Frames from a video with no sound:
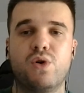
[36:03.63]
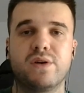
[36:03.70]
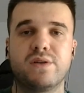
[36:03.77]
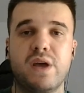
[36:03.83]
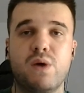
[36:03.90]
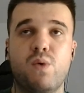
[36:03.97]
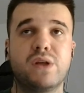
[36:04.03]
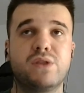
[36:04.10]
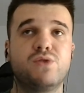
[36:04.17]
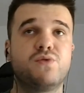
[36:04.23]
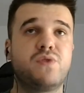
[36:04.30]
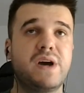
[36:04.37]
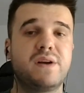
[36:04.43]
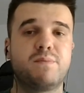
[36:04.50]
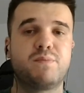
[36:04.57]
or they want
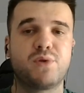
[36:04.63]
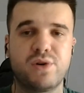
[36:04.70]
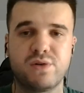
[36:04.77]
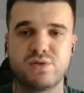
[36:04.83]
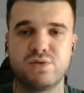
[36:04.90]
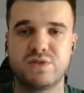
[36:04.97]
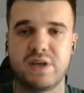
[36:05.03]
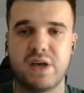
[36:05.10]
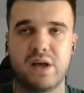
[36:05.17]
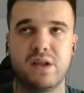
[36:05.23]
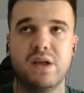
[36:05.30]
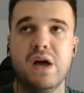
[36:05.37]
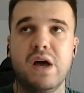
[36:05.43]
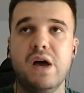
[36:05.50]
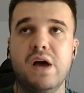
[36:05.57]
to find a product to
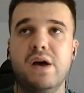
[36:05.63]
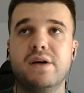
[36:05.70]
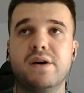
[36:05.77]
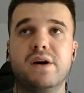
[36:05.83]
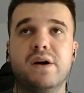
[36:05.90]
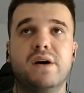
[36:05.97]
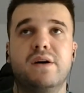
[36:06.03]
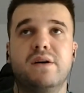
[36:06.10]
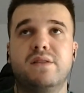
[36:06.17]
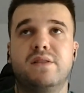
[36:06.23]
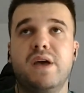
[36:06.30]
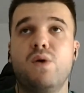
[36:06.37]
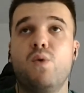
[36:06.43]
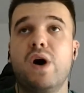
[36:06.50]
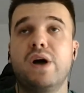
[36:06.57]
sell, uh,
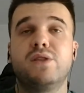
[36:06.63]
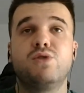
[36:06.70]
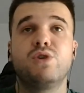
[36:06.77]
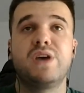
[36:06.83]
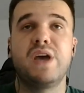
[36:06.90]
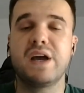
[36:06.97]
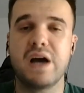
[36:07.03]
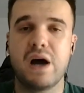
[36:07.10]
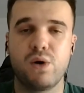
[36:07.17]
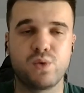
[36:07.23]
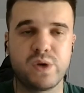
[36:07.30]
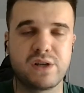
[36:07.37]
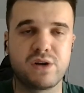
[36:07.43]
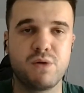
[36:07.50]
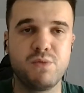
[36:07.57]
they want to hang
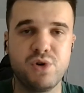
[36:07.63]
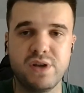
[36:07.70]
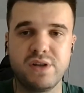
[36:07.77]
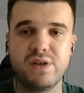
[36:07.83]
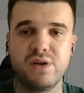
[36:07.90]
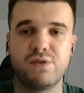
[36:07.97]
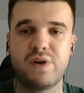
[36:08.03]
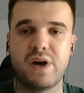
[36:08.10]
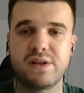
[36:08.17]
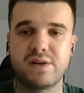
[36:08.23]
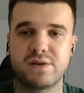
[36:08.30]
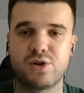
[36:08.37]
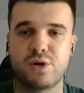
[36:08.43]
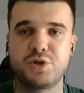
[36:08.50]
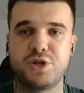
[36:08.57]
out with community of
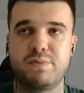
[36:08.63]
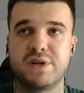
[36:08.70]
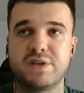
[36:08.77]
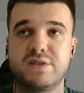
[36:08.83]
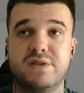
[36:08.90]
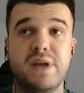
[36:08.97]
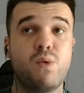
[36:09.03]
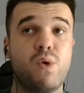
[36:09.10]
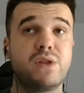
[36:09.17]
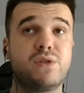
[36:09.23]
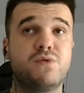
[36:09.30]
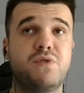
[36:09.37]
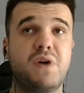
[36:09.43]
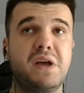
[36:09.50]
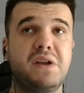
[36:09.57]
other dropshippers. They
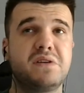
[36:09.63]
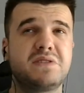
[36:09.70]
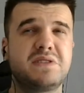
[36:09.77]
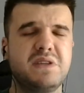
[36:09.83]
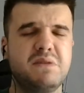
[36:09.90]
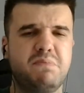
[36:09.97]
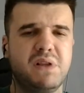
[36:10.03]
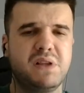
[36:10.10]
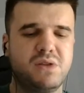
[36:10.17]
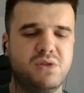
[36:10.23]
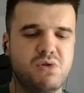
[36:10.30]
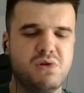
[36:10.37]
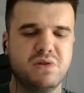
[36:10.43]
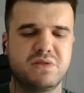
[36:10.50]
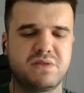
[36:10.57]
want to find a simple
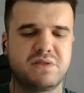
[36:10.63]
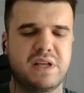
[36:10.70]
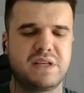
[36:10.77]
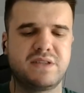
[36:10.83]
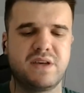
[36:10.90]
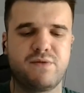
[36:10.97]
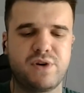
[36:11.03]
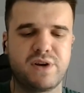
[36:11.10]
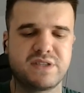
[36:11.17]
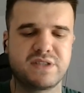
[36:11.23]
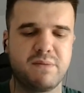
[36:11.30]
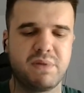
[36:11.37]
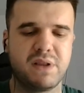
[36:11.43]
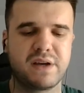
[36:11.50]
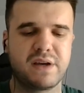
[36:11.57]
tools, let's say, for
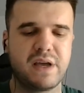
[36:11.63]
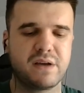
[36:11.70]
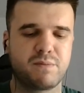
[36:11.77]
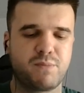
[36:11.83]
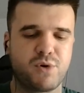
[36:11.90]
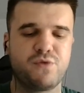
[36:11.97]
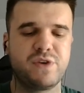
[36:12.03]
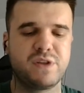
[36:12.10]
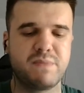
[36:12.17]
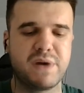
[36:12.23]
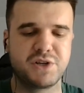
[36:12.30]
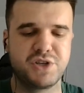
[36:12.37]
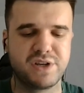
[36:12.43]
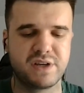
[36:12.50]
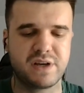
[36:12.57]
example, a
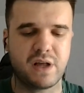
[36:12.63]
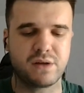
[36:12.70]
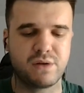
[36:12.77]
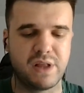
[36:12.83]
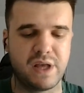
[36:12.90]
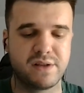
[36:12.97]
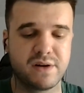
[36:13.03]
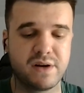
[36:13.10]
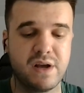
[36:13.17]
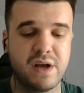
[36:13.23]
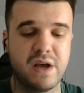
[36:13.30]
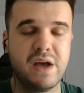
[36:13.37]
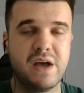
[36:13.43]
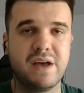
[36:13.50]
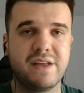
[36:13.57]
profit margin
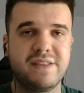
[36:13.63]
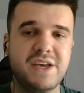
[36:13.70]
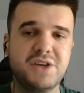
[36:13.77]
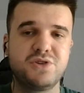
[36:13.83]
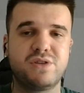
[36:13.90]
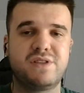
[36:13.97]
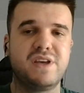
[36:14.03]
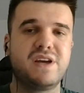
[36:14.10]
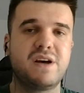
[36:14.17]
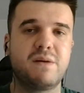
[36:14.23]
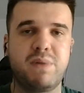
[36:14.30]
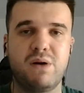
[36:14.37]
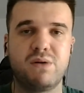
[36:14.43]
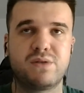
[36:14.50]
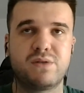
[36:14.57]
calculator they should
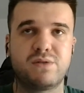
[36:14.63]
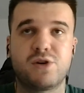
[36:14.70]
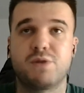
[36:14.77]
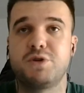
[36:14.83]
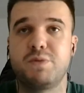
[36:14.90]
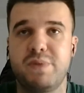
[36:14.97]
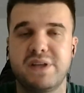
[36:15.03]
think about